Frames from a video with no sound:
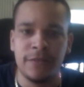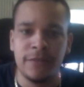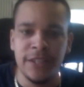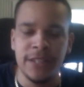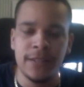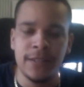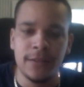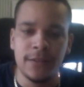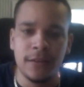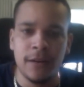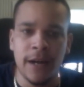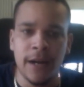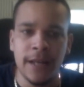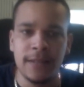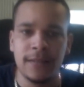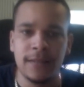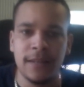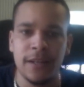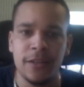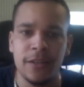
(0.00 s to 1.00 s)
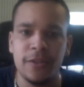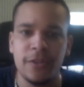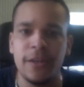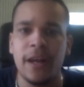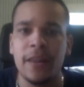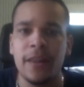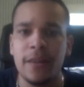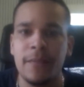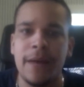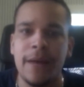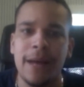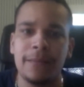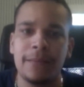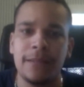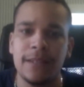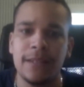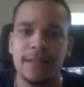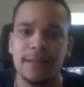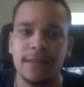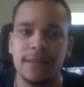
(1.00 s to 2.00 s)
Jesus Christ and John the
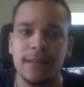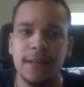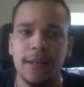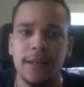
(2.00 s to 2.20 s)
Baptist